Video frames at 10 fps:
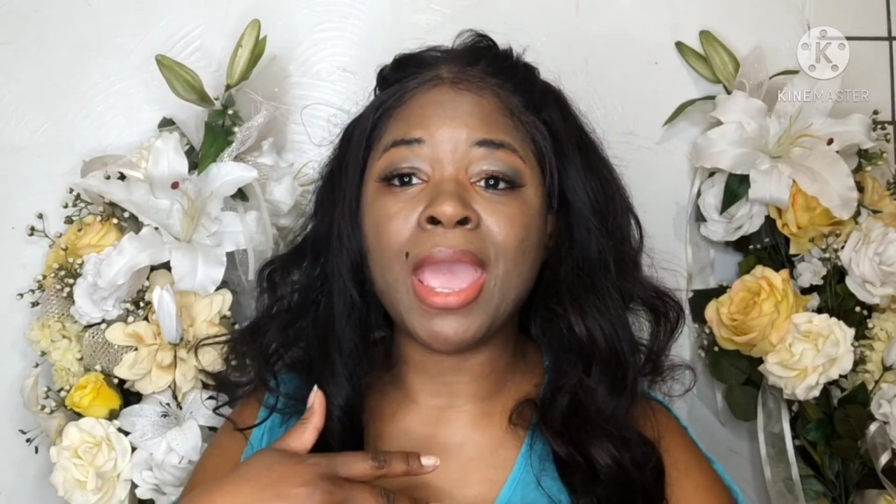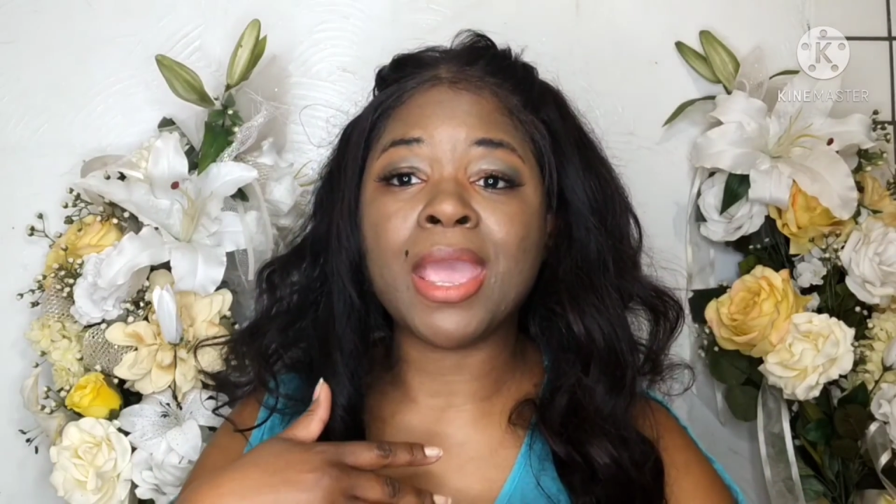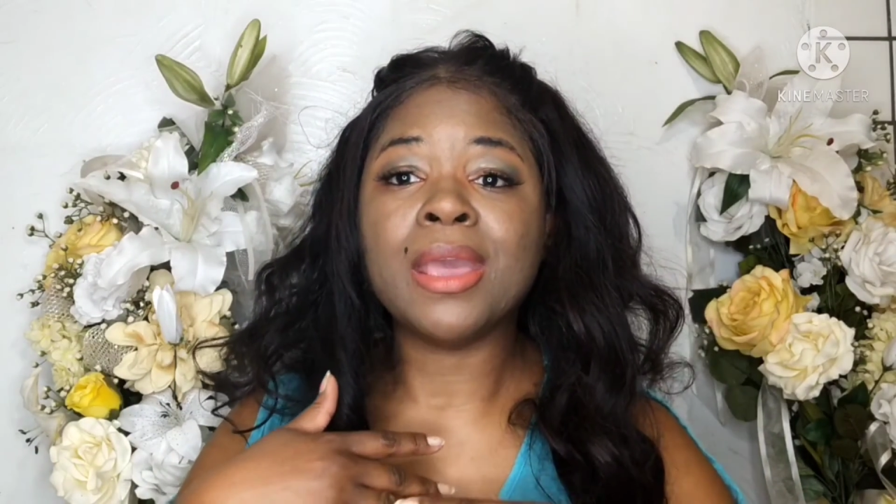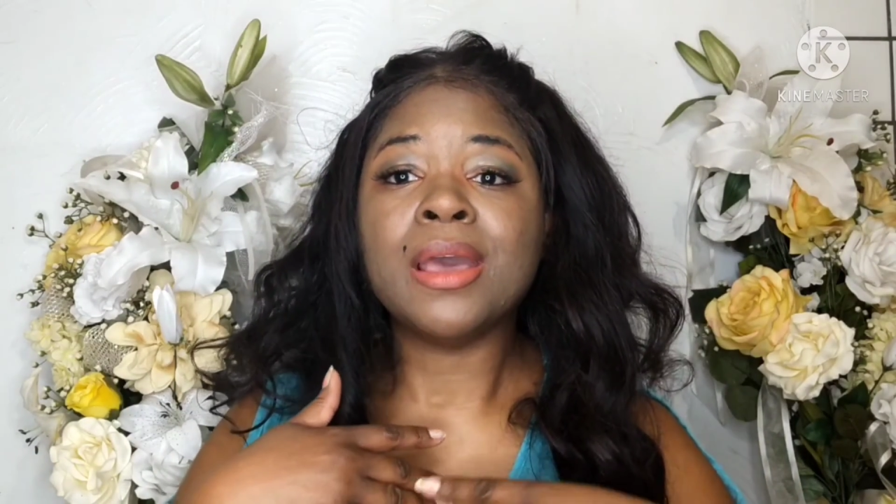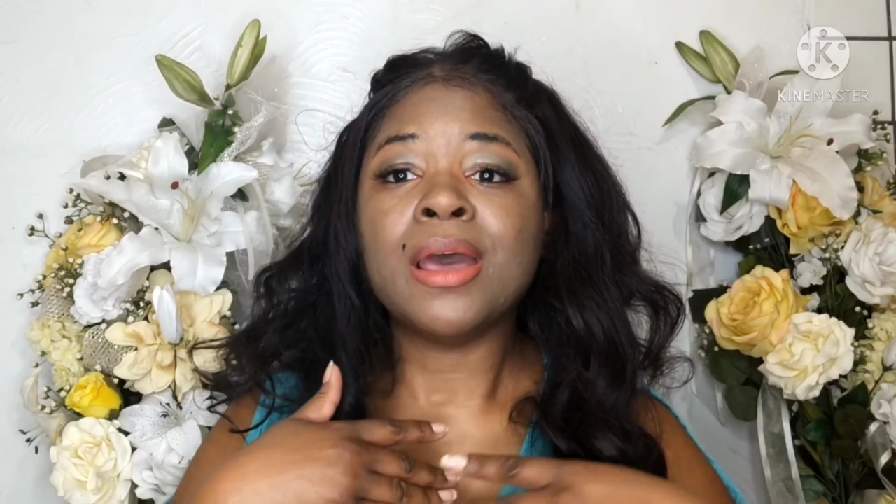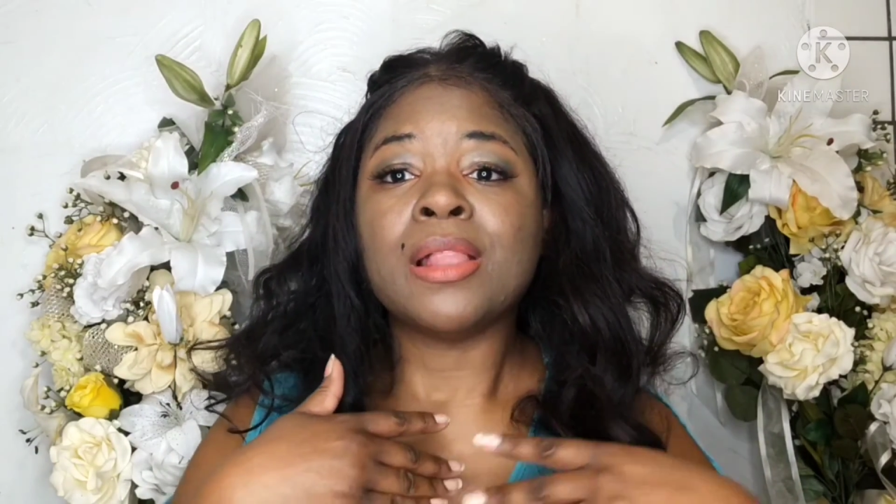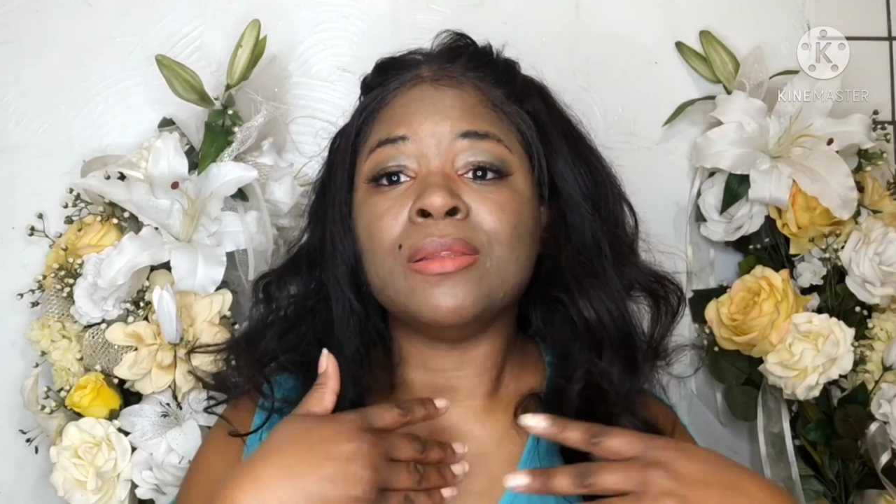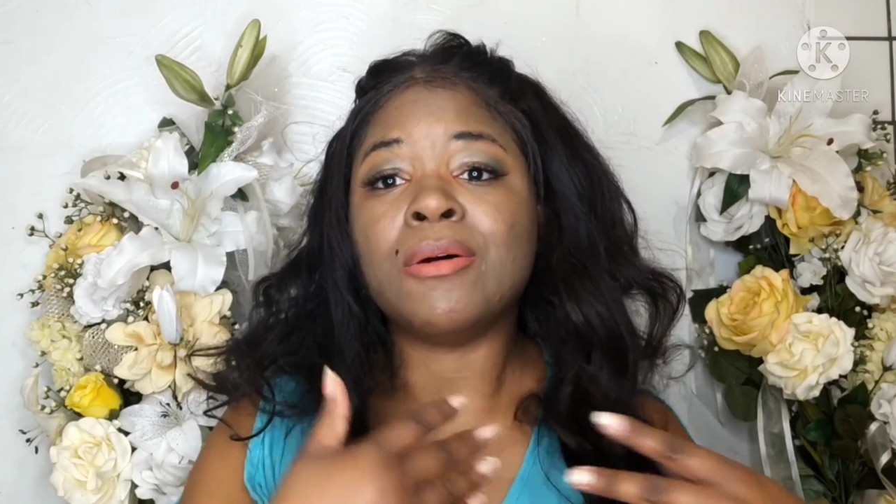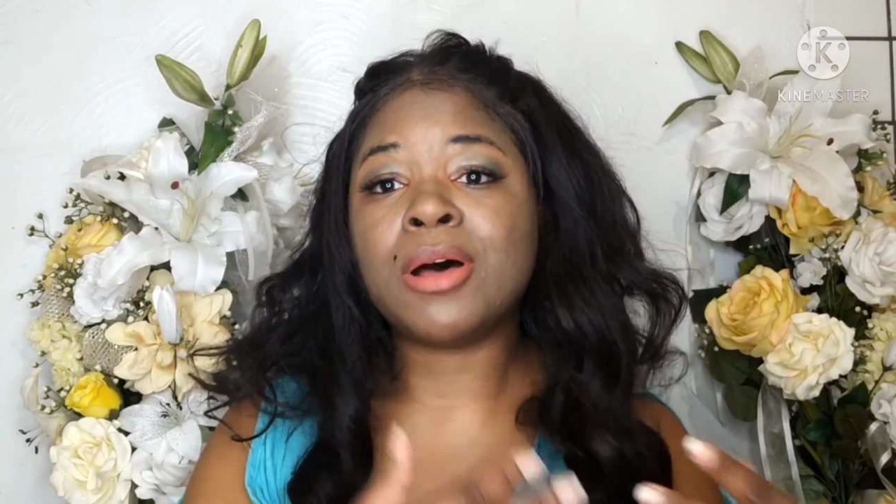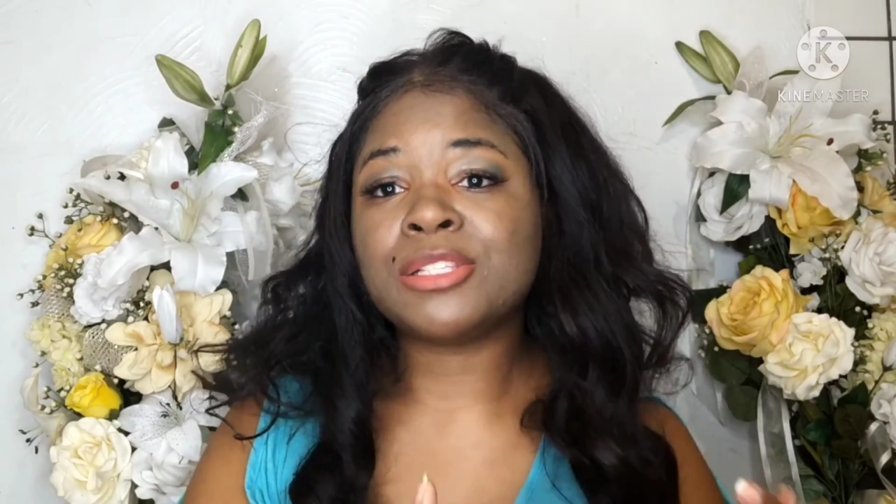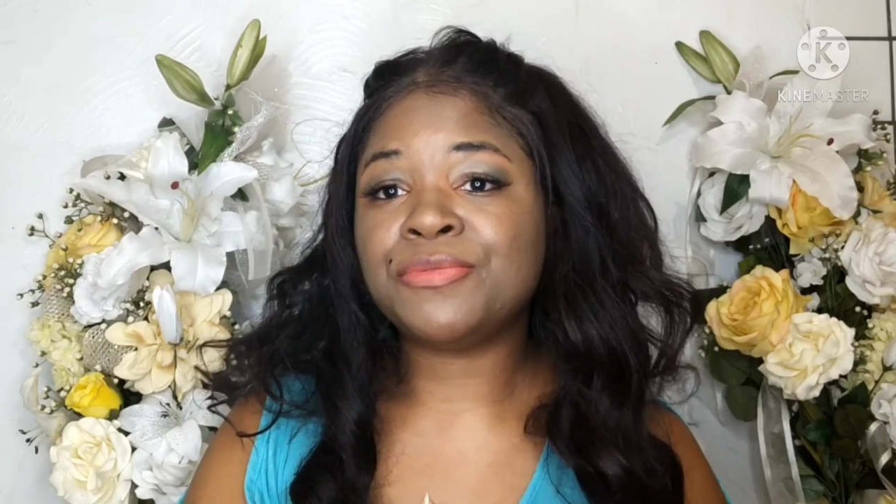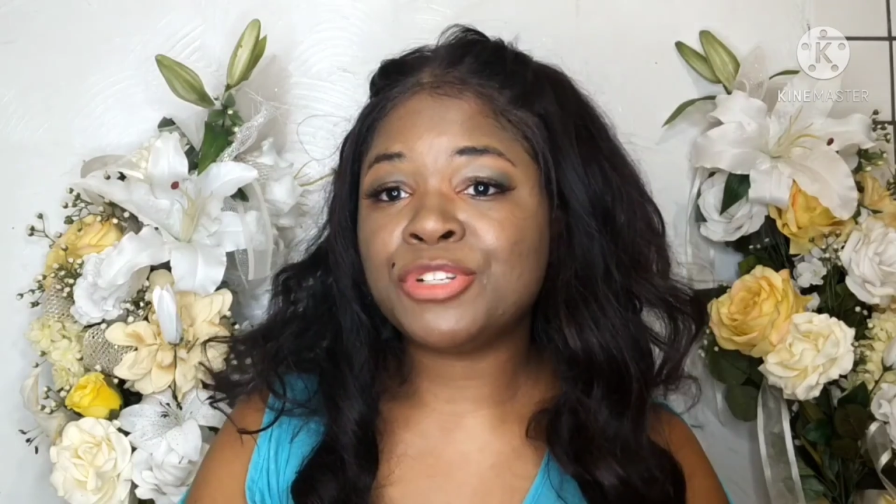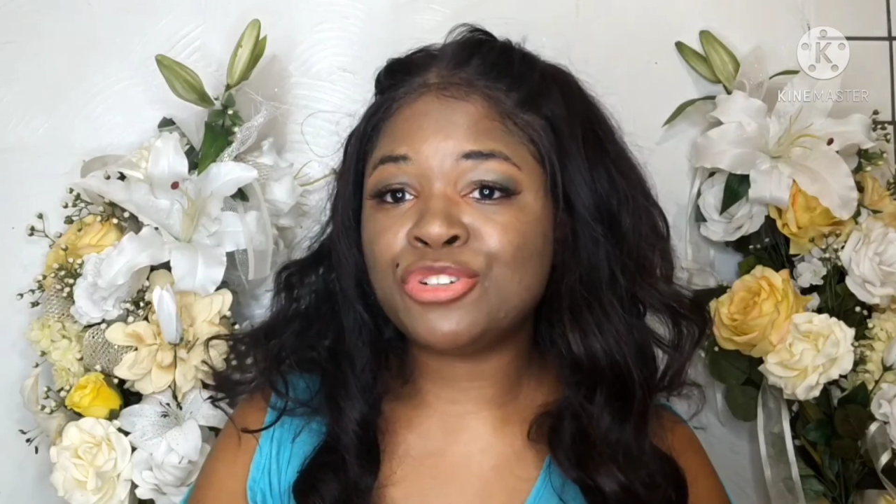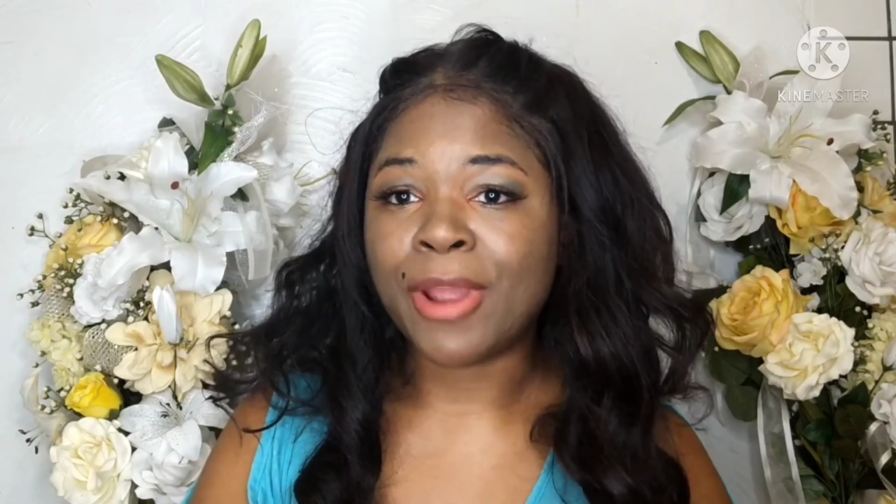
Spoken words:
laws of attraction,